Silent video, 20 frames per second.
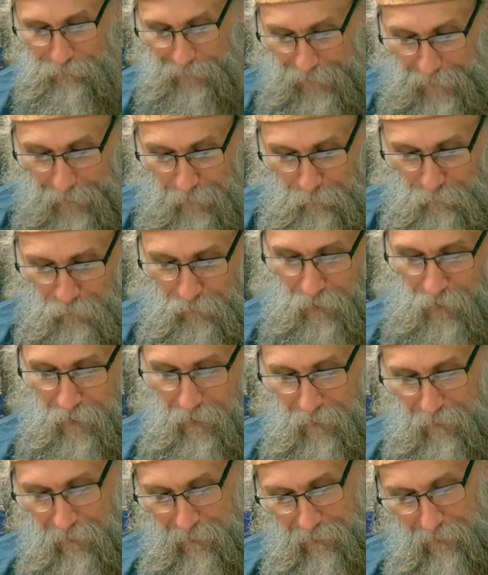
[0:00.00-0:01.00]
gifts,
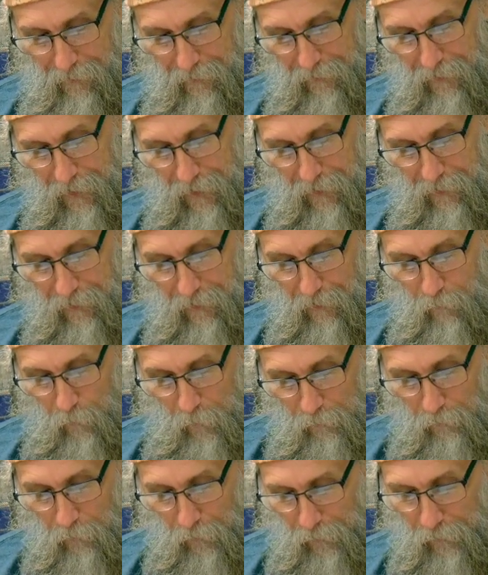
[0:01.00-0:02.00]
okay?
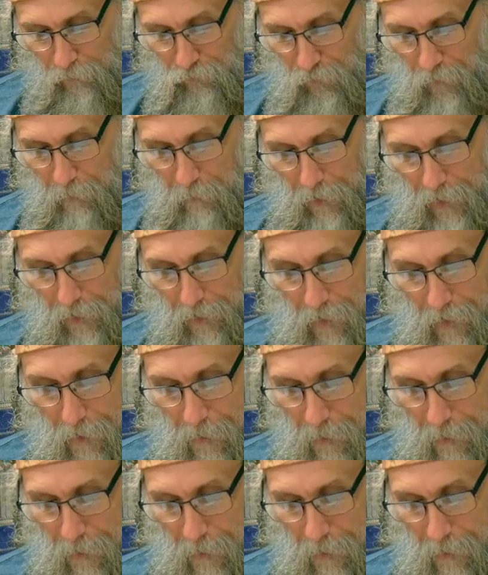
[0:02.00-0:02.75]
We really should be.